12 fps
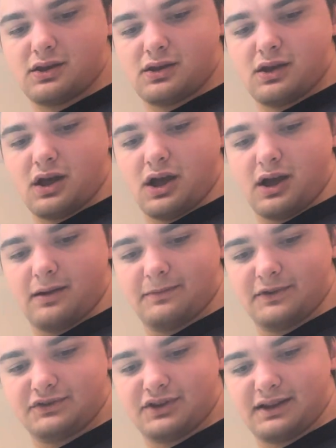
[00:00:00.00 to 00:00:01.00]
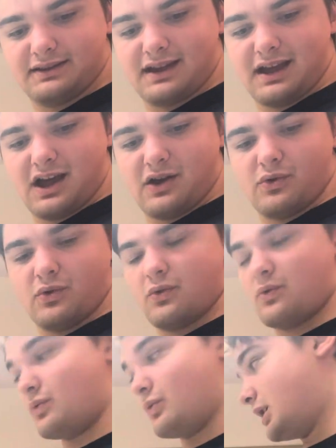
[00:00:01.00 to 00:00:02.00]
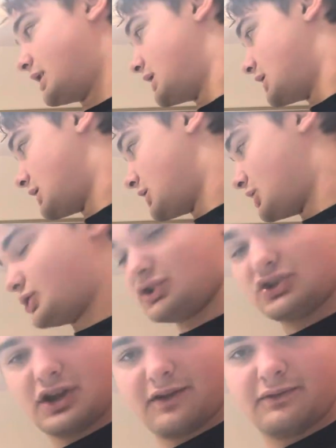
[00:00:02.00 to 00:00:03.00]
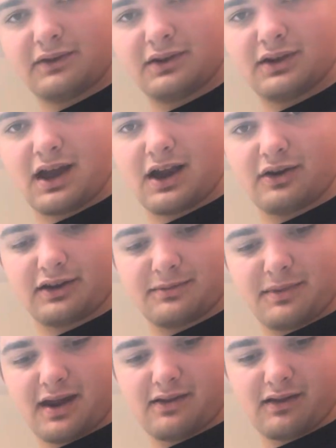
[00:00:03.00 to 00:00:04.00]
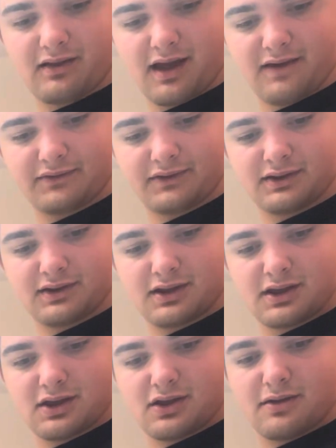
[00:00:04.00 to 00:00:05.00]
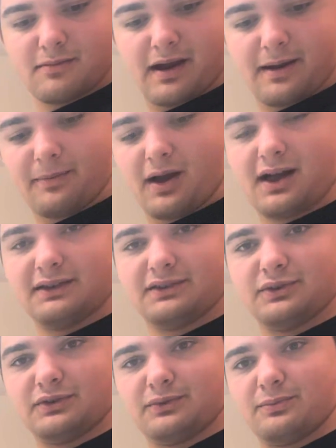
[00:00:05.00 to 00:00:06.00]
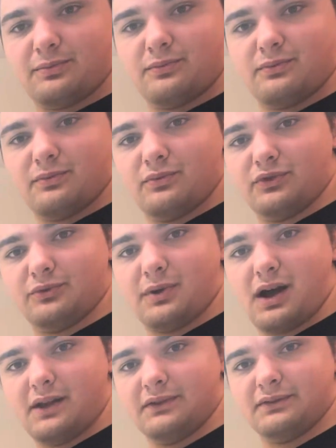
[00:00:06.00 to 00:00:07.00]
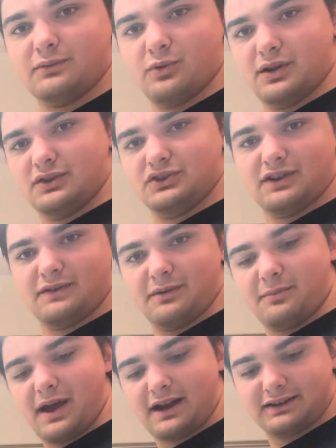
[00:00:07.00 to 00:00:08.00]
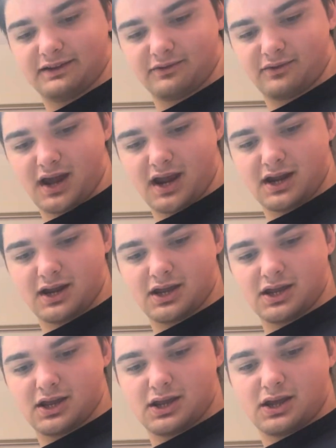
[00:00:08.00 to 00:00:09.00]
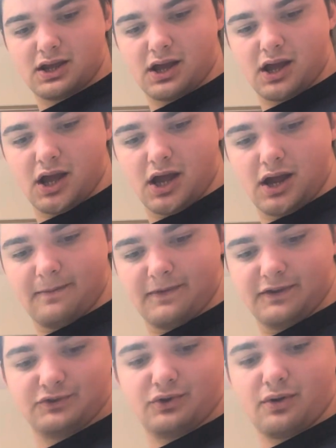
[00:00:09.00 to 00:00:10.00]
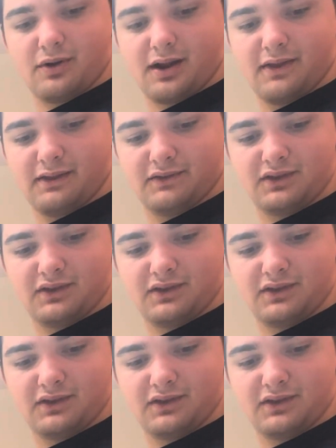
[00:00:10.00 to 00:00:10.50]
the shutdown would shift aggregate demand on the left. My policy response would shift it back to the right. In the short run, it's